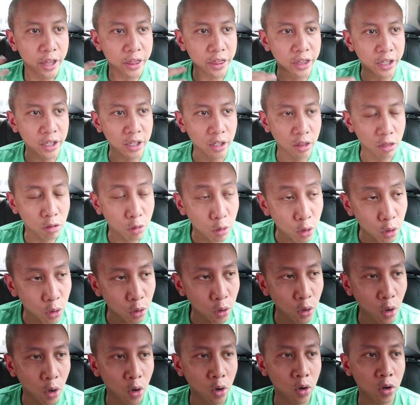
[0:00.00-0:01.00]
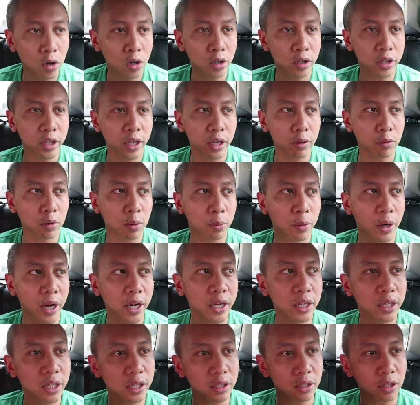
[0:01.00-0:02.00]
think it through, or they were
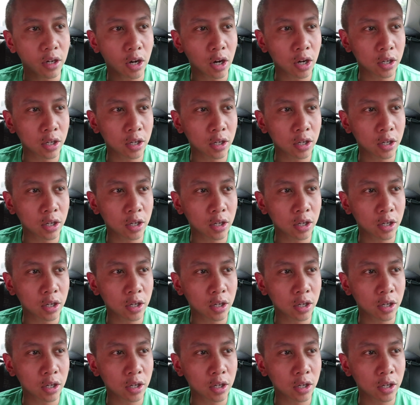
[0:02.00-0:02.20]
buying it